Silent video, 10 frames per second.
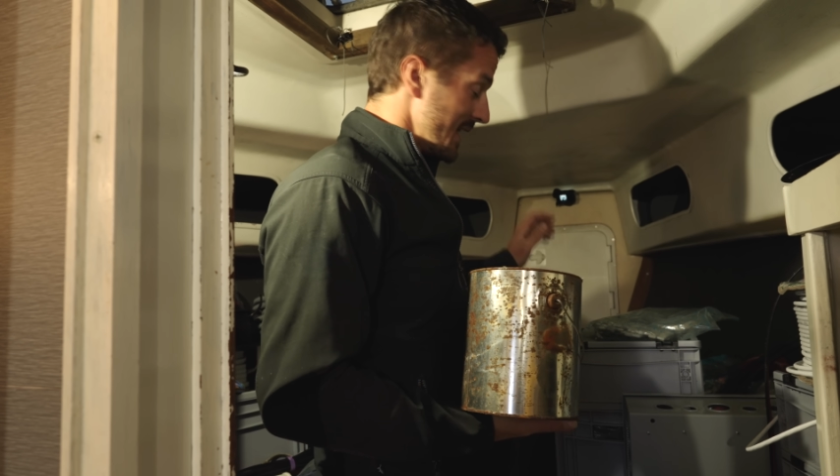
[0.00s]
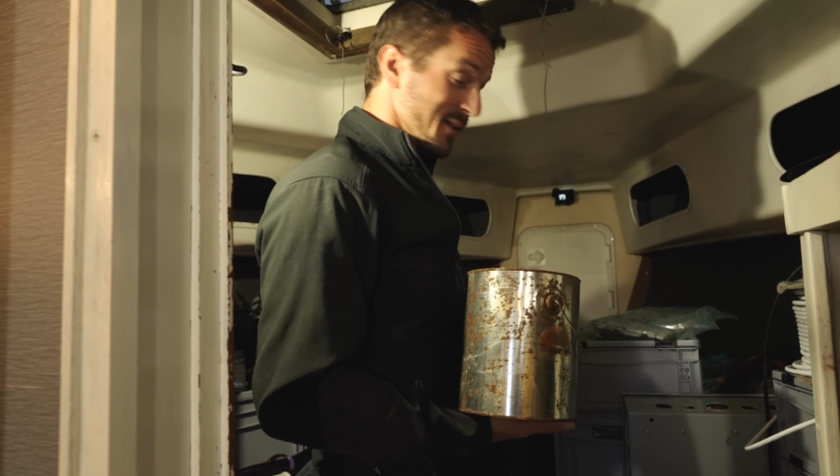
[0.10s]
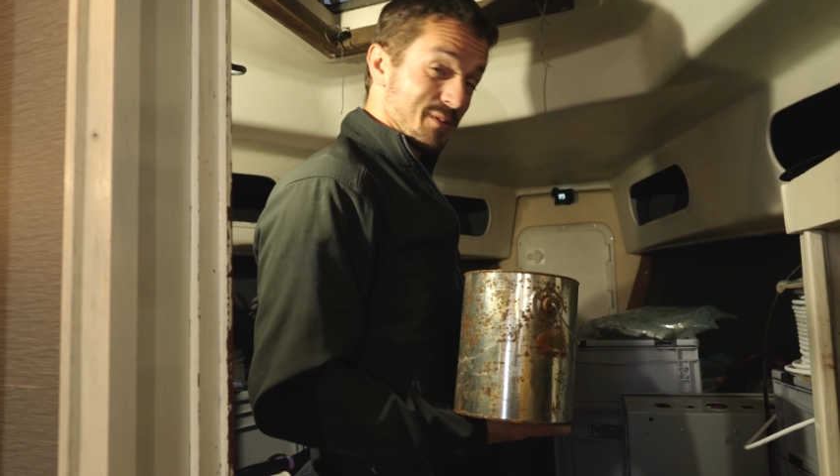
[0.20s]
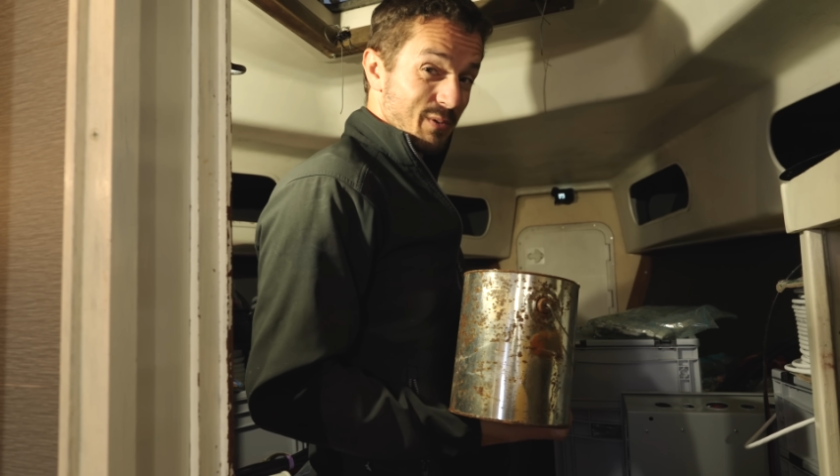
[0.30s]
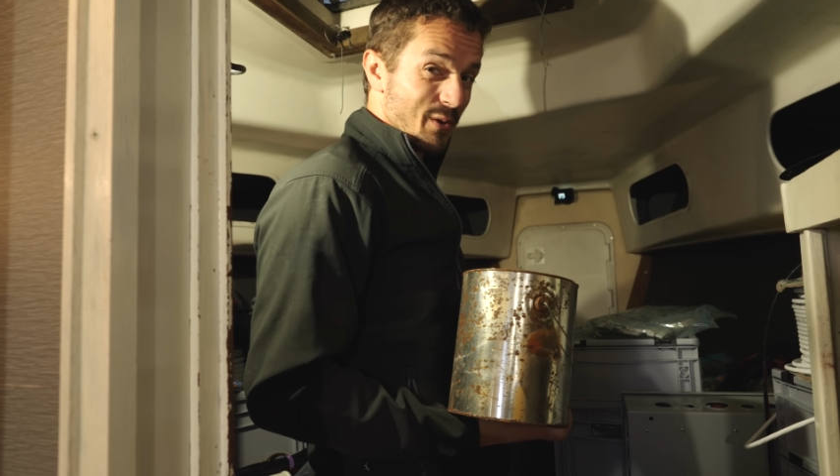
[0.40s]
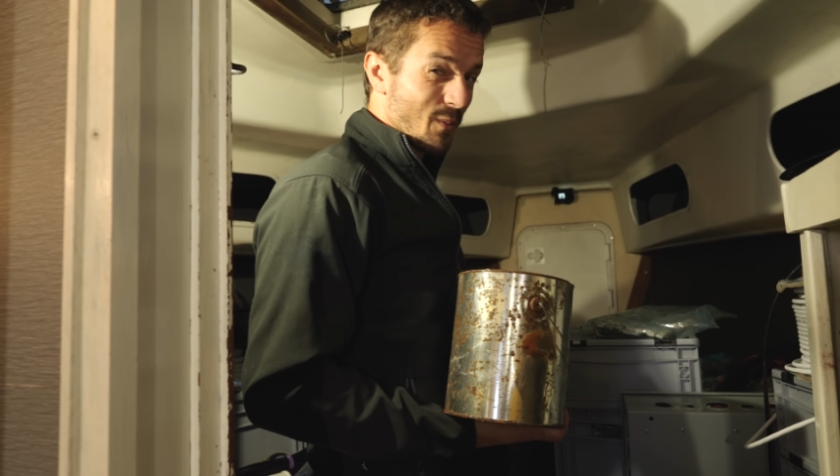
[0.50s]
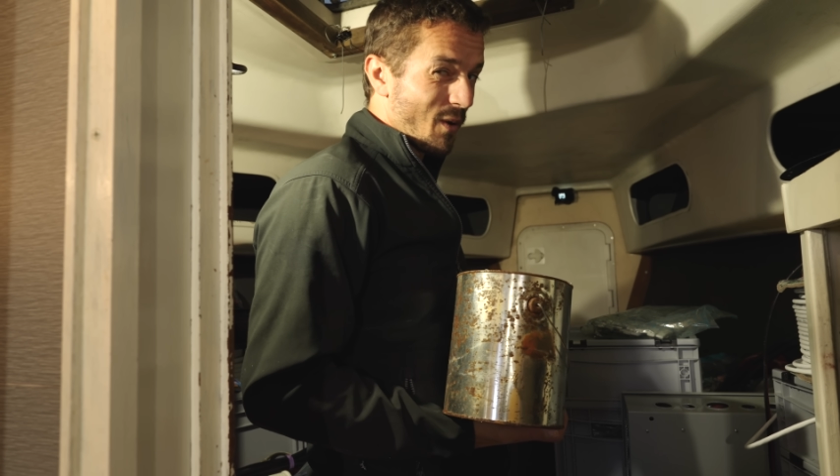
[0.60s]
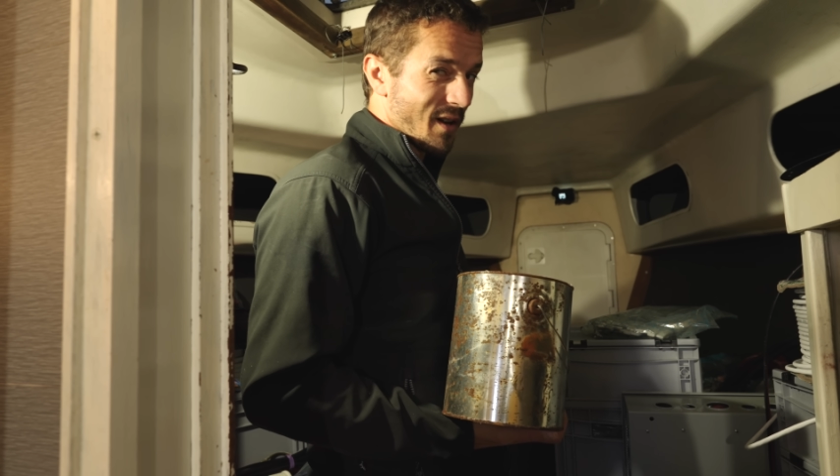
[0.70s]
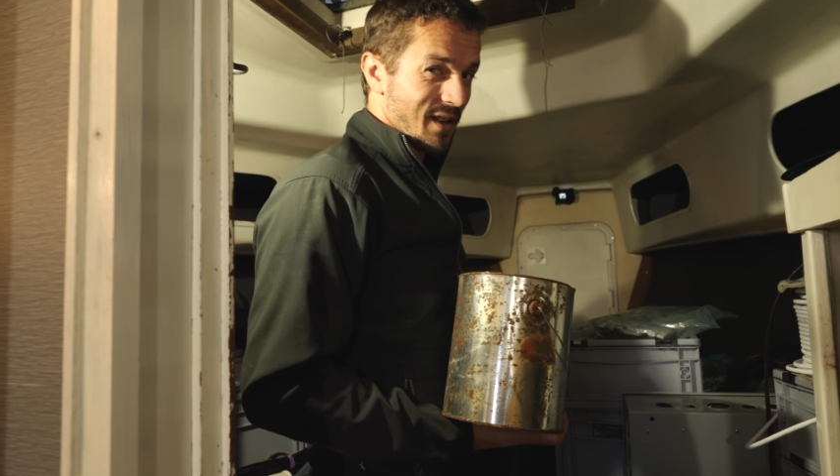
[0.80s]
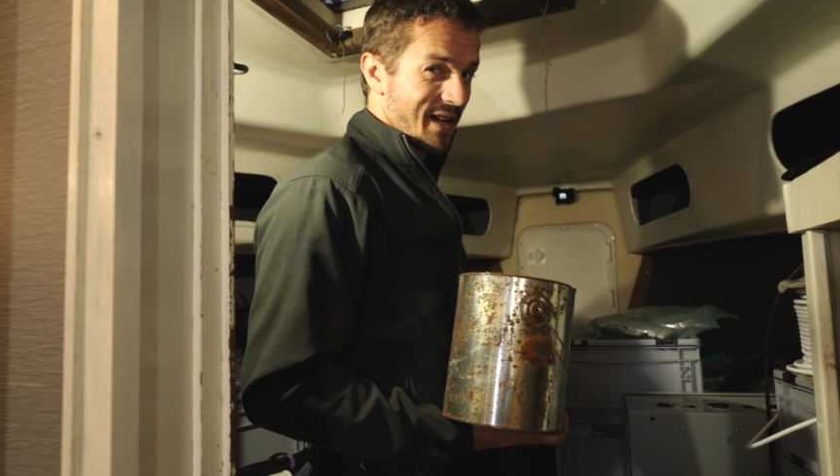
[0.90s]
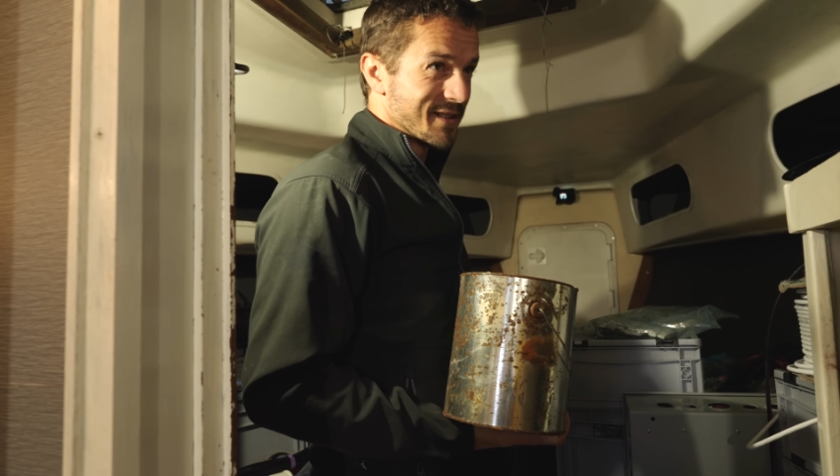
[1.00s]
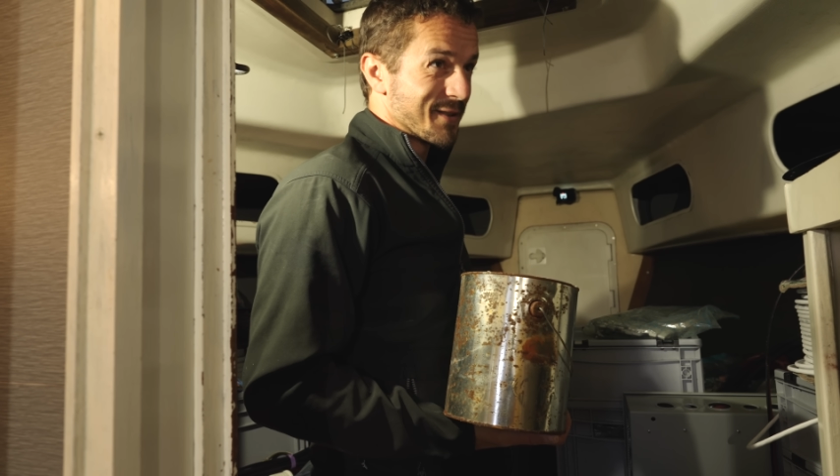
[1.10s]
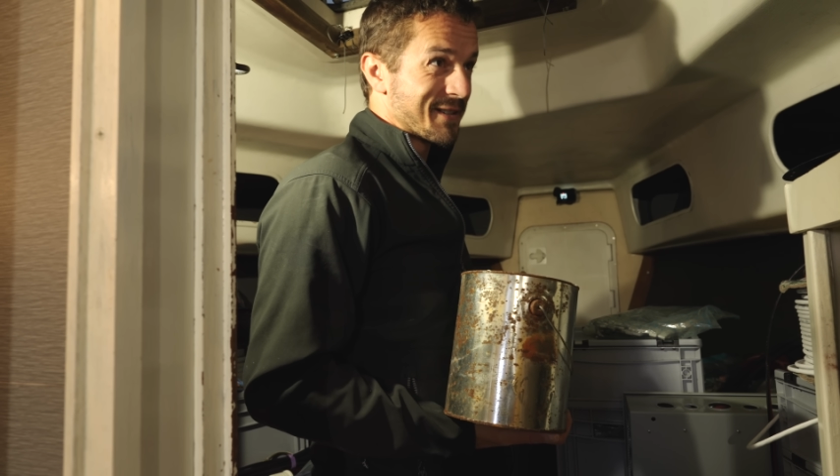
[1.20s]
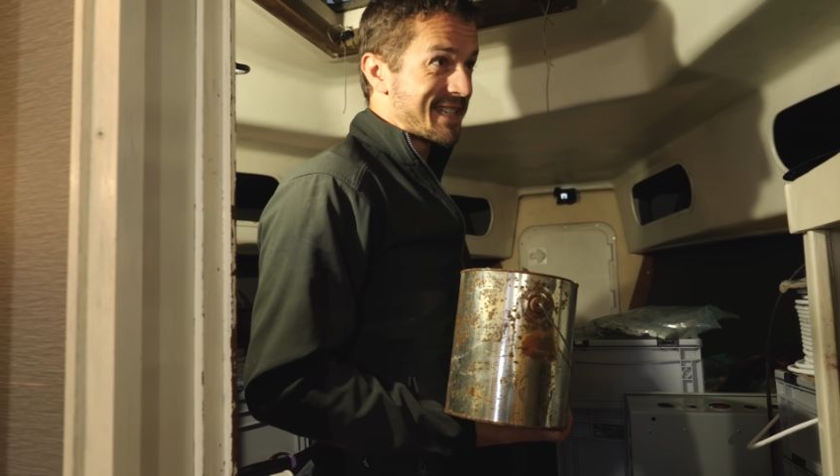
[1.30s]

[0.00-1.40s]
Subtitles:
it was below the waterline, so